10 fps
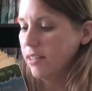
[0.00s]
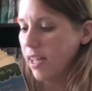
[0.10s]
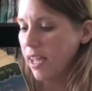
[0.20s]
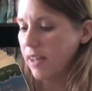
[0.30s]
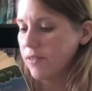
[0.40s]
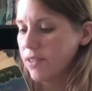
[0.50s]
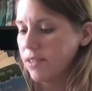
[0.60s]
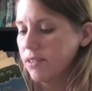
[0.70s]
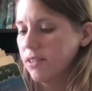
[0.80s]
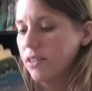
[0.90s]
caves."
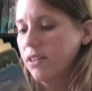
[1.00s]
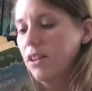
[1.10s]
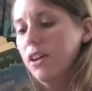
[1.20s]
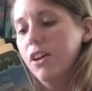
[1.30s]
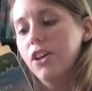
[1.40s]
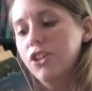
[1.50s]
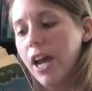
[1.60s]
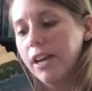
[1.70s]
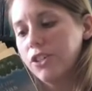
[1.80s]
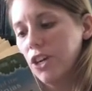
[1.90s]

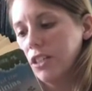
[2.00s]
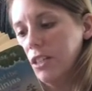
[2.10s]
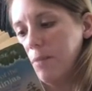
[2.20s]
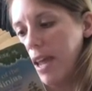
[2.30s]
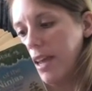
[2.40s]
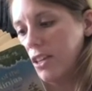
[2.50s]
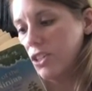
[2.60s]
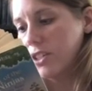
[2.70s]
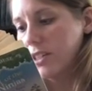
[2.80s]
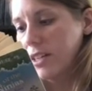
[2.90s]
Jack turned the page.
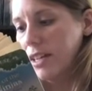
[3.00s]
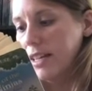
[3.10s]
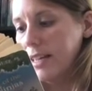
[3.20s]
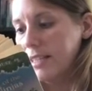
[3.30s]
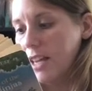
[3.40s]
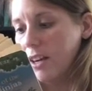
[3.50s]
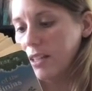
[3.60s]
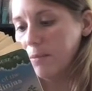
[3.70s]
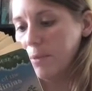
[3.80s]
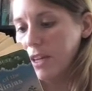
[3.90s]
He stared at
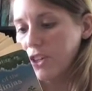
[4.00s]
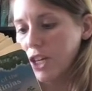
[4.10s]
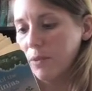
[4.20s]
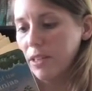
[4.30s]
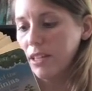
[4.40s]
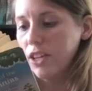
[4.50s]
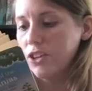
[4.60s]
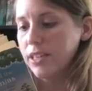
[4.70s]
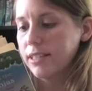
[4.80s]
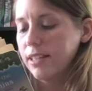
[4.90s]
the picture of a
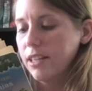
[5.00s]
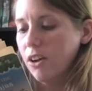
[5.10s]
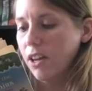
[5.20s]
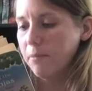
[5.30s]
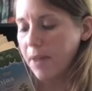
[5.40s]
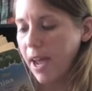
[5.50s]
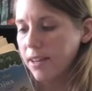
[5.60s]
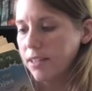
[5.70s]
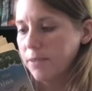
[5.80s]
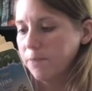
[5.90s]
ninja sitting on a
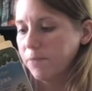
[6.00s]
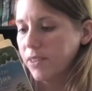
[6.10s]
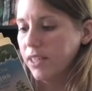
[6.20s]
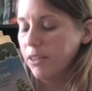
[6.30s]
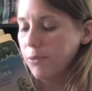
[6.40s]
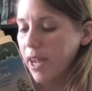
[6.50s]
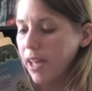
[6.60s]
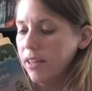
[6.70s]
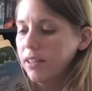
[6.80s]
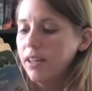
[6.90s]
mat. He
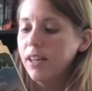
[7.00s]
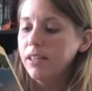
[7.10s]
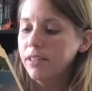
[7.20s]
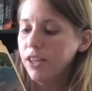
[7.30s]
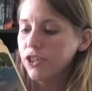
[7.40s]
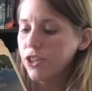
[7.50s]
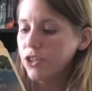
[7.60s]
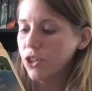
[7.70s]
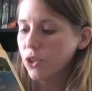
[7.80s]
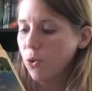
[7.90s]
read, "Ninjas
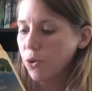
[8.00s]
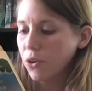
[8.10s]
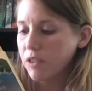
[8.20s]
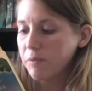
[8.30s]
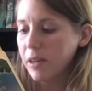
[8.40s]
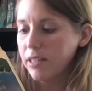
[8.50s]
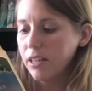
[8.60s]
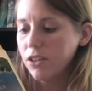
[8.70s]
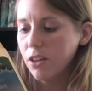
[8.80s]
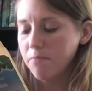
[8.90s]
took orders from a
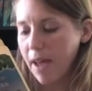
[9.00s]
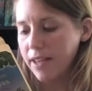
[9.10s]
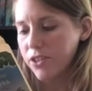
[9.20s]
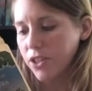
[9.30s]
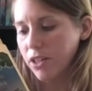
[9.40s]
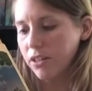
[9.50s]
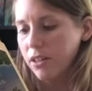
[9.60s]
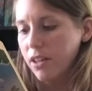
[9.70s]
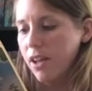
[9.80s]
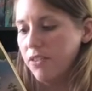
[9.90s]
ninja master.
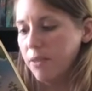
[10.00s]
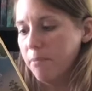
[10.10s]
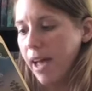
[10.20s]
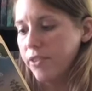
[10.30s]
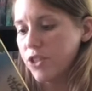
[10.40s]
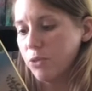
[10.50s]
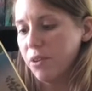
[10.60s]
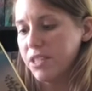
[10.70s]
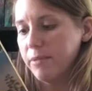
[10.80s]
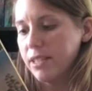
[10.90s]
The master
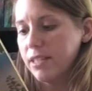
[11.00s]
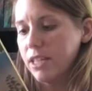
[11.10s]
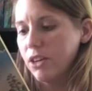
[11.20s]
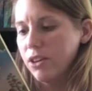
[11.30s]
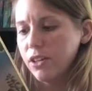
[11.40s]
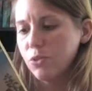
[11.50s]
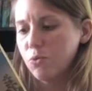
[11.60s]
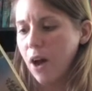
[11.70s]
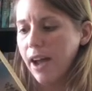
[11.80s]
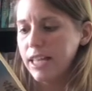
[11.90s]
was a mysterious,
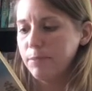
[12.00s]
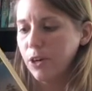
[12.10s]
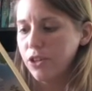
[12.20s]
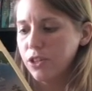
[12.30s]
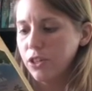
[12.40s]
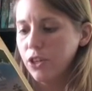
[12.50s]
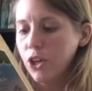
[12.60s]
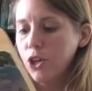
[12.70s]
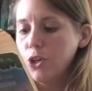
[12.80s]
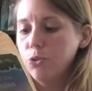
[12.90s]
wise person
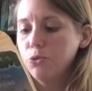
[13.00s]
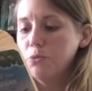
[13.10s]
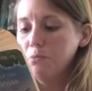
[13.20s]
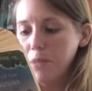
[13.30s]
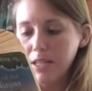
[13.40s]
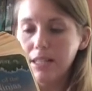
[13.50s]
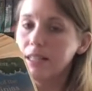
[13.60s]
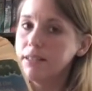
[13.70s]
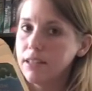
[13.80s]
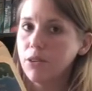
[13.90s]
who knew many
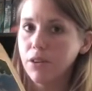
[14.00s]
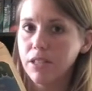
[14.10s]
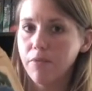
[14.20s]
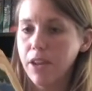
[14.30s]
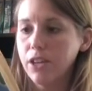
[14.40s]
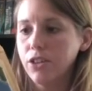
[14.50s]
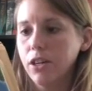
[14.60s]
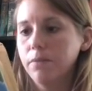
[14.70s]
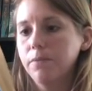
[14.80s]
secrets of nature."